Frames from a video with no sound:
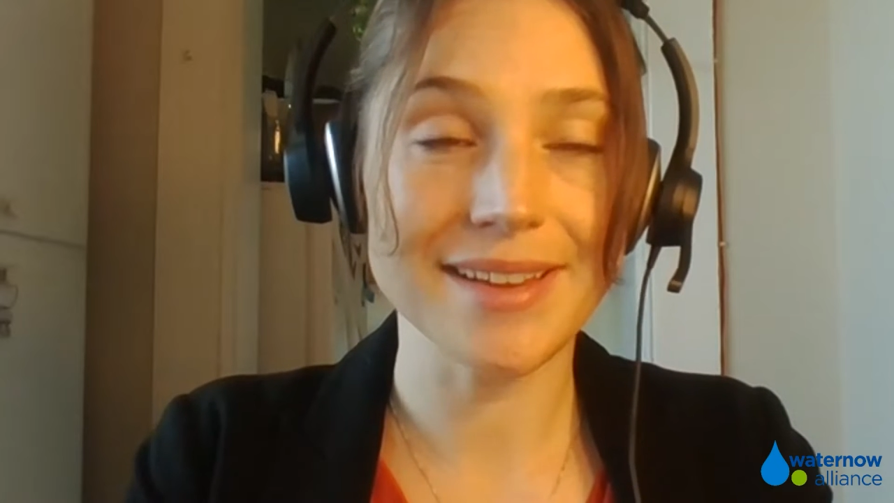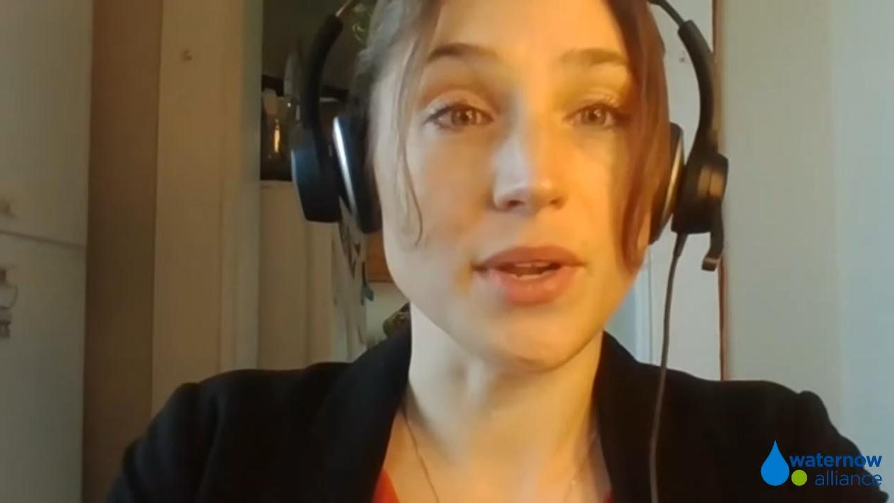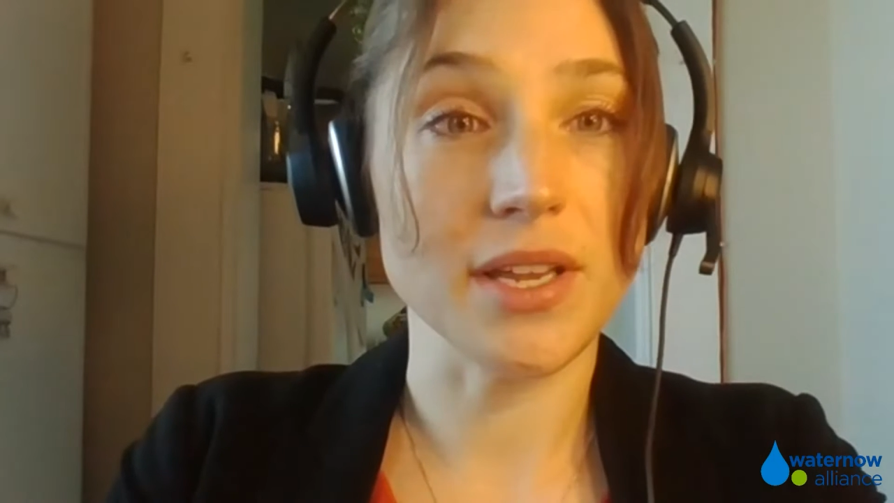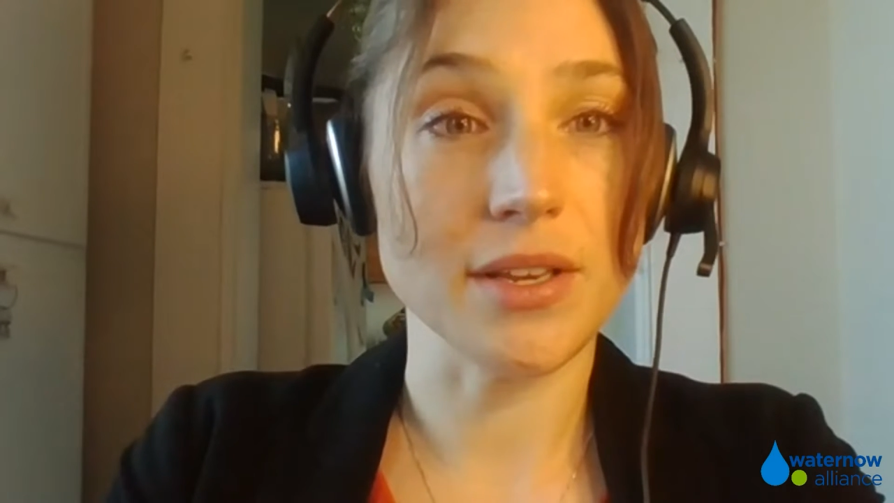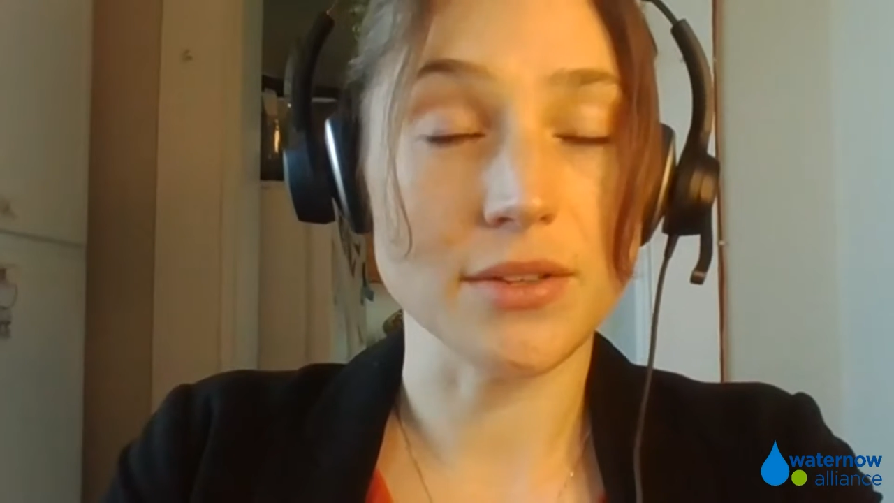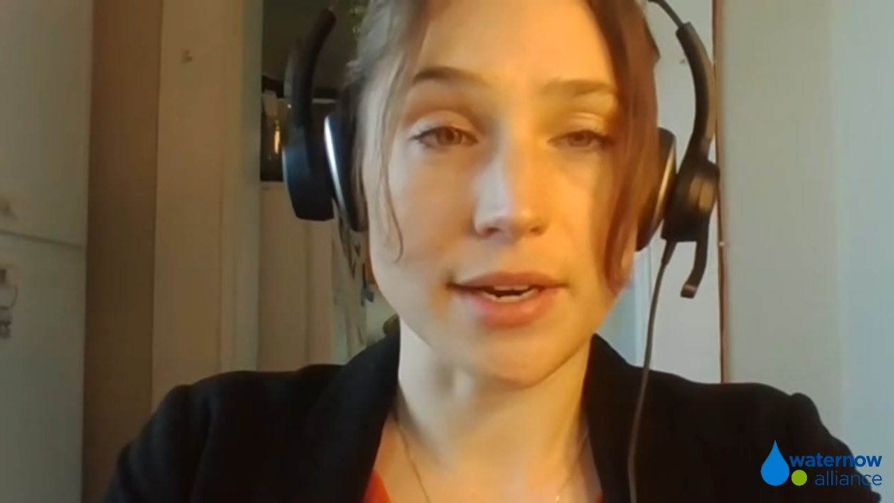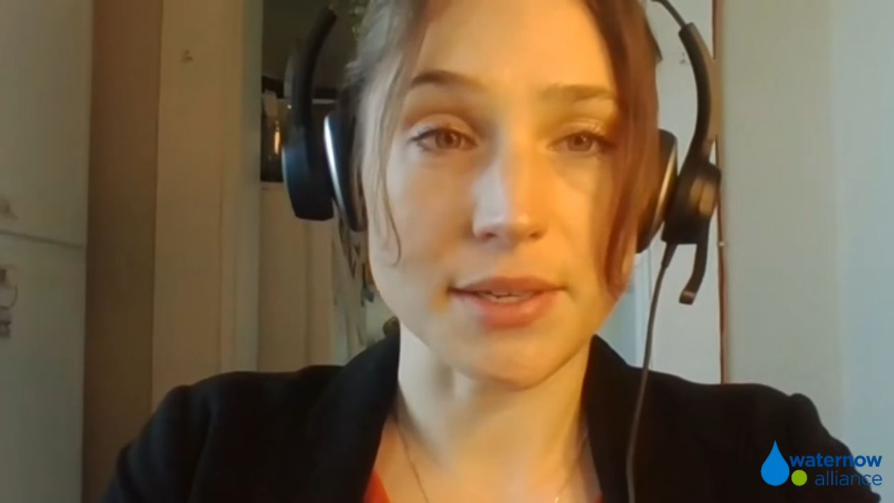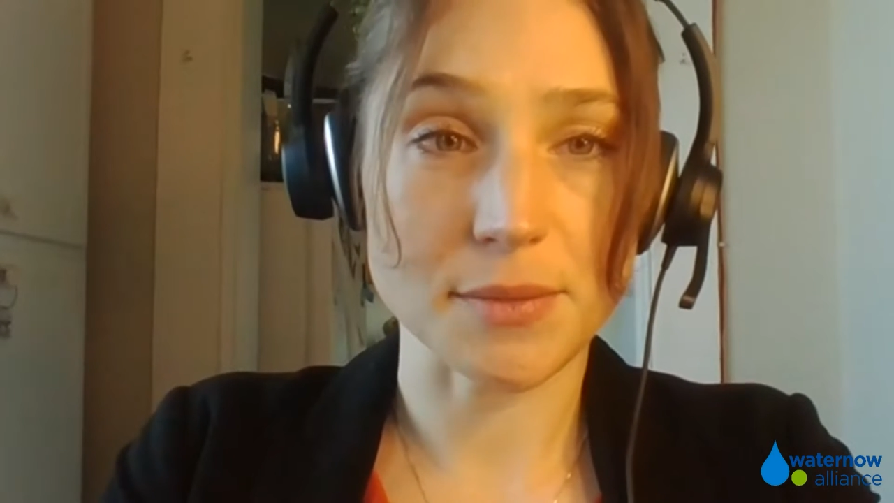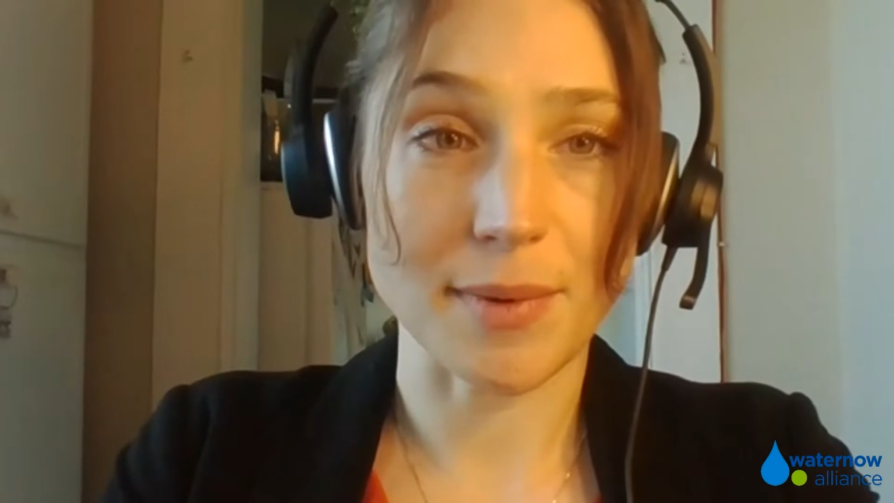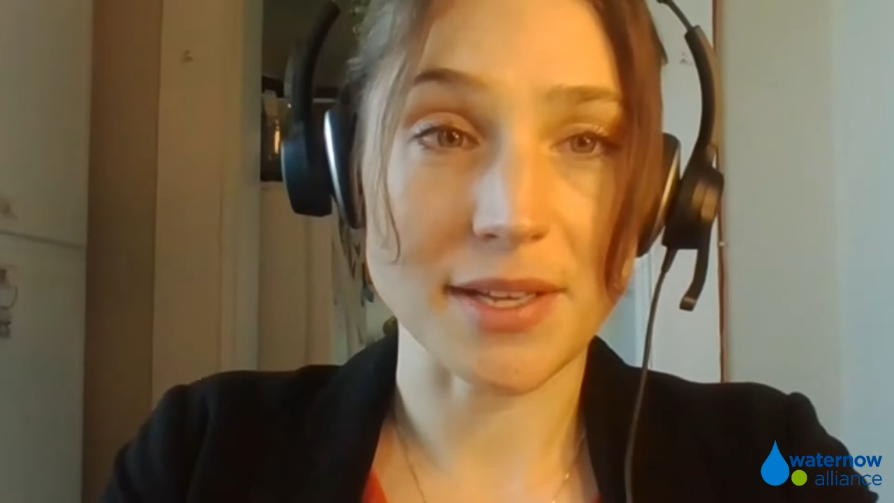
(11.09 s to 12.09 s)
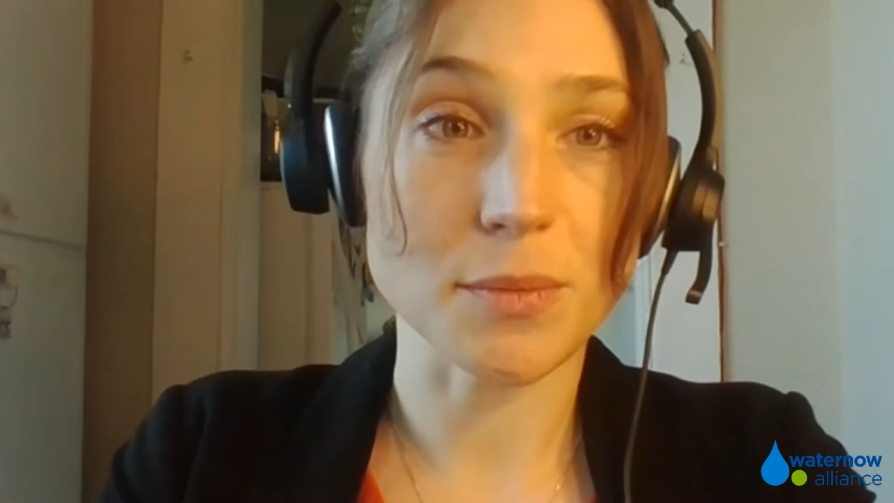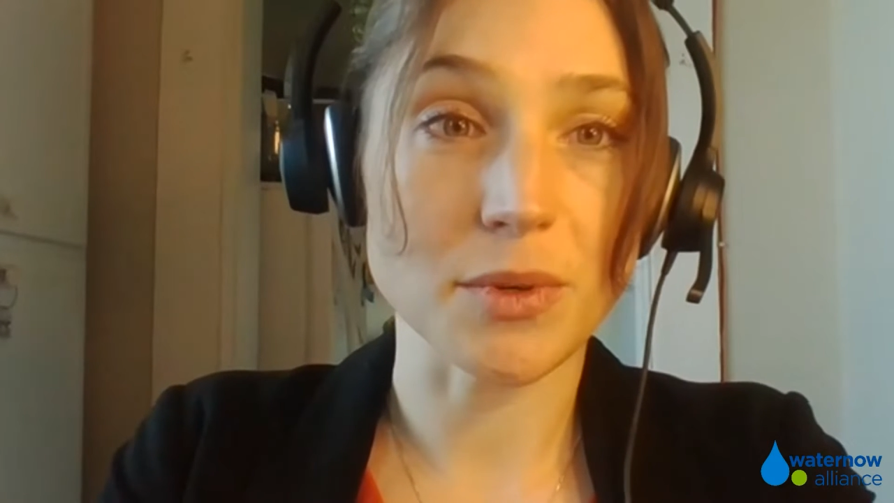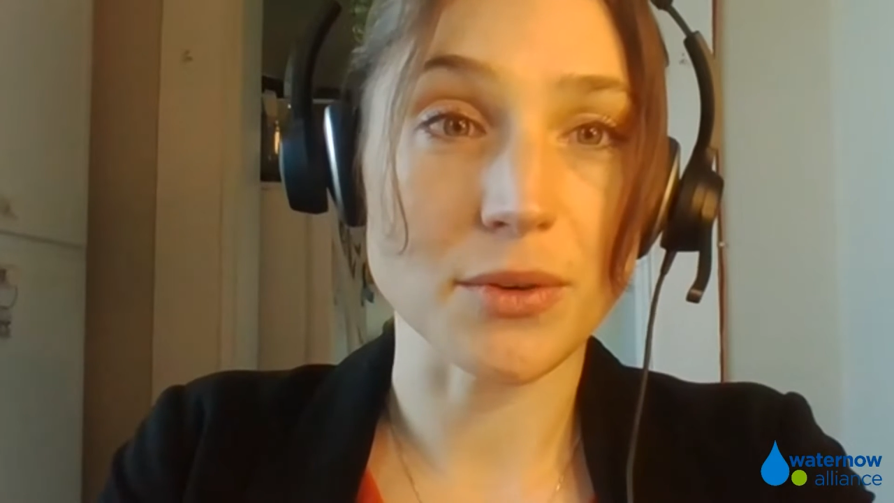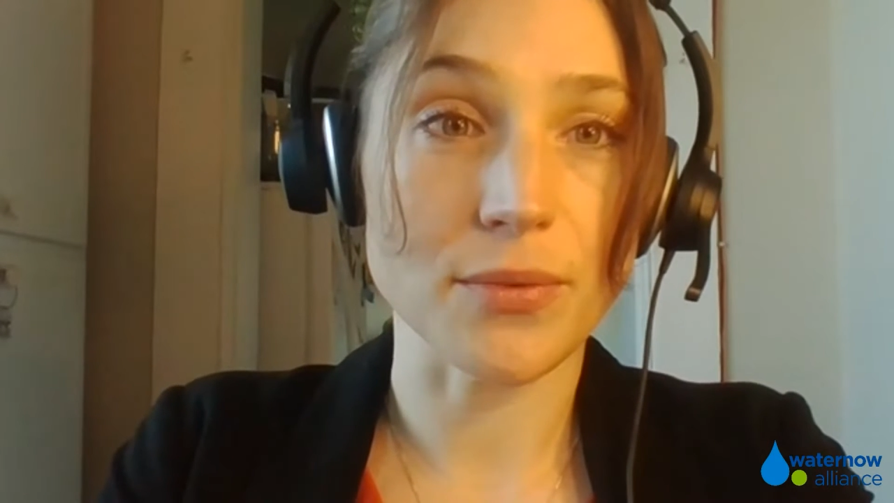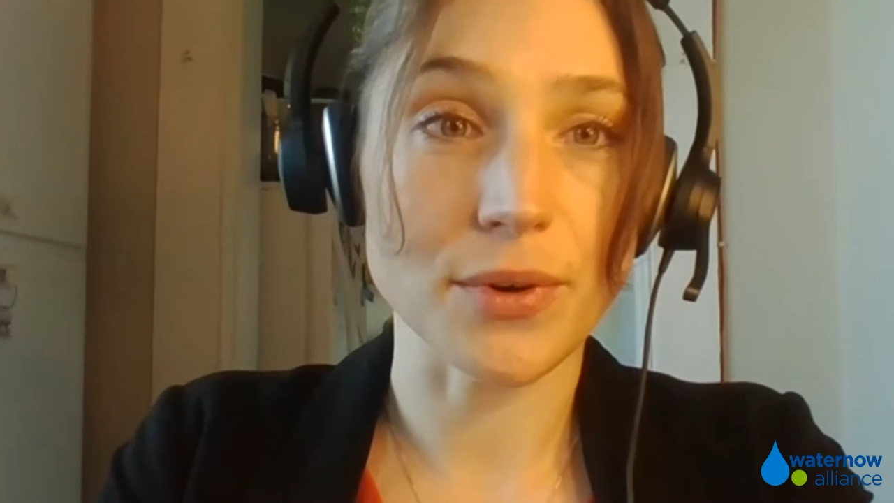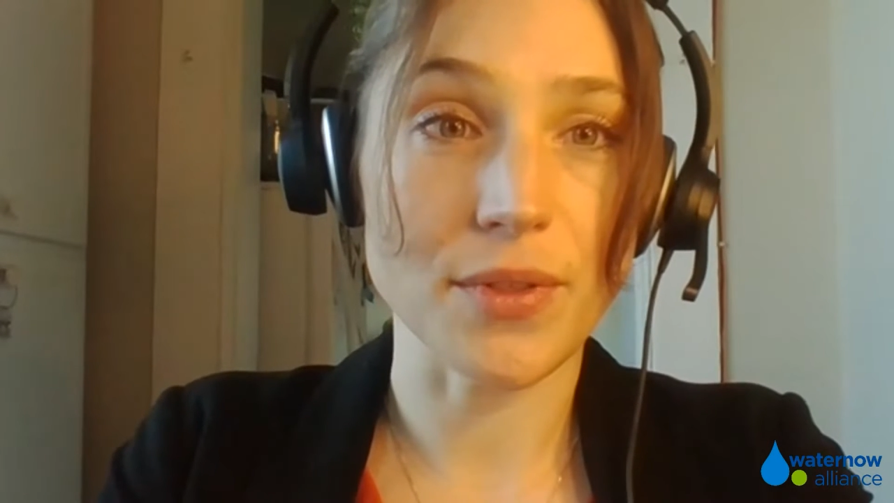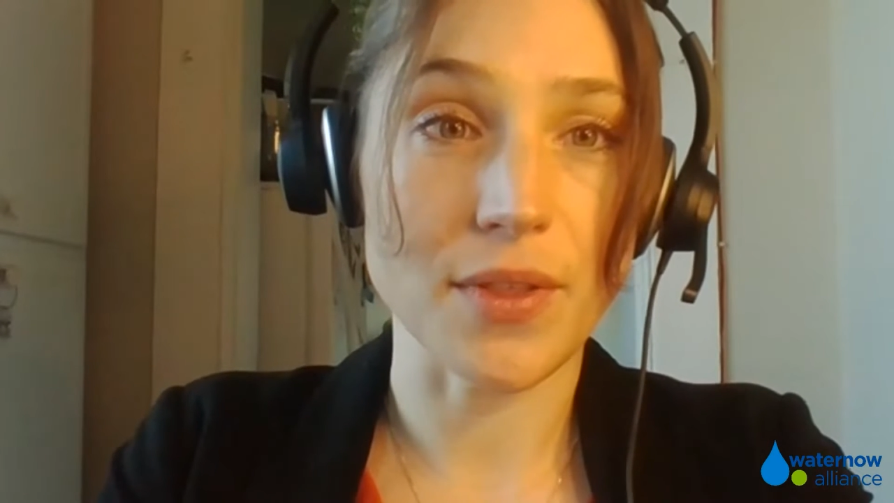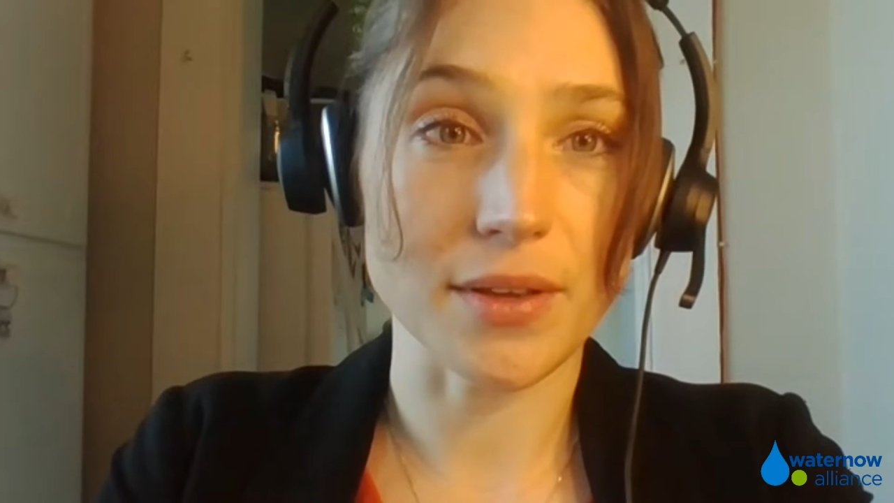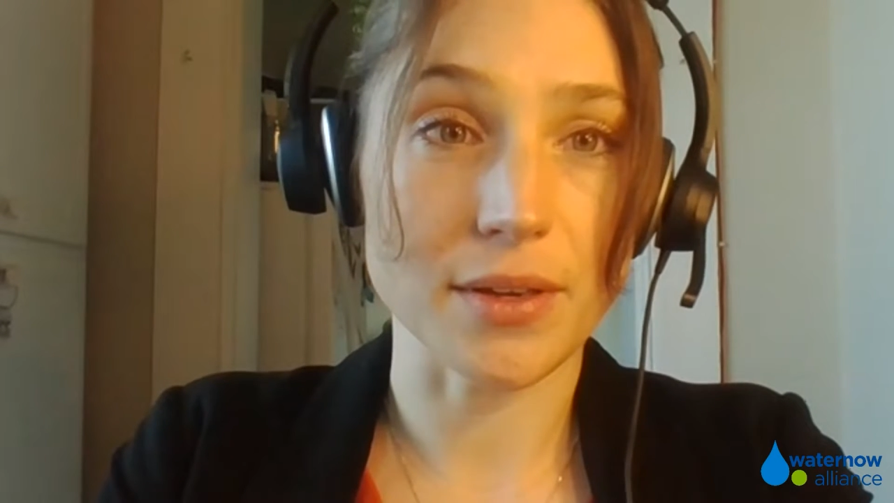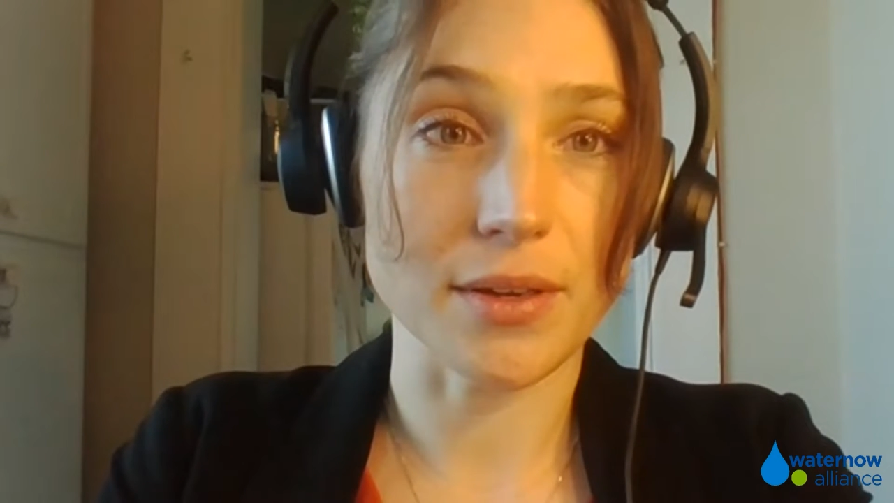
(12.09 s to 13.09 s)
We are responsible for
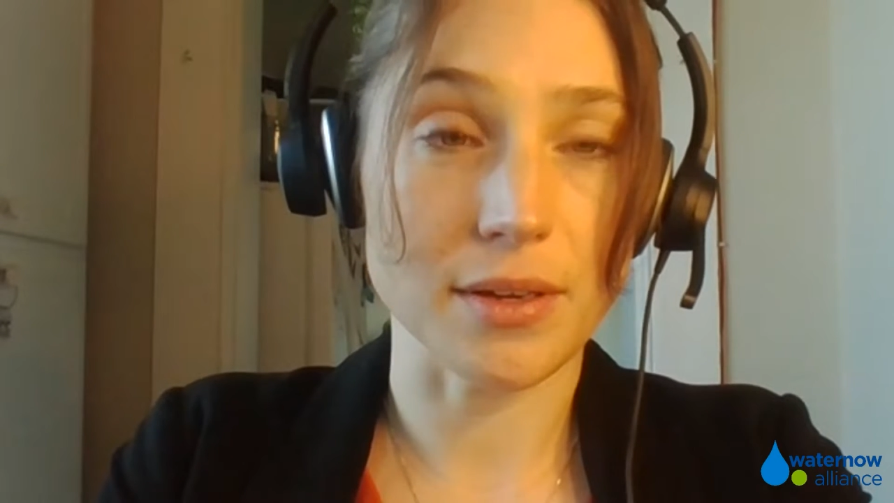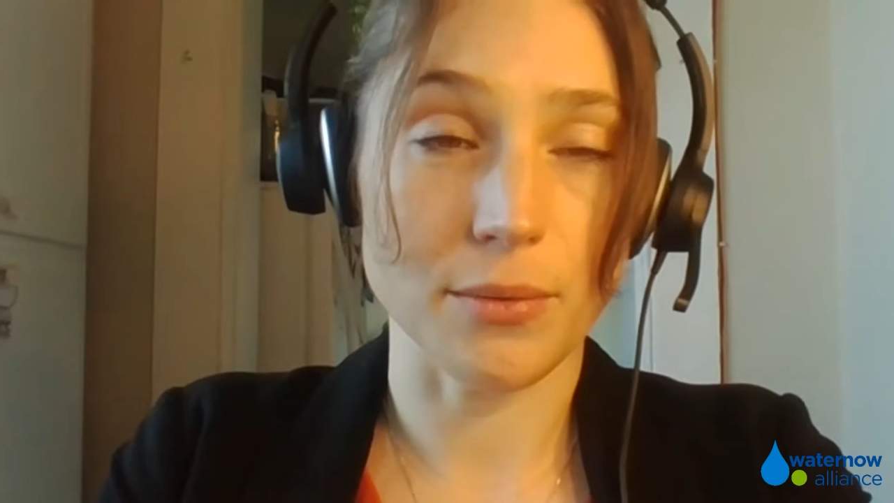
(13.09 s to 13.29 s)
the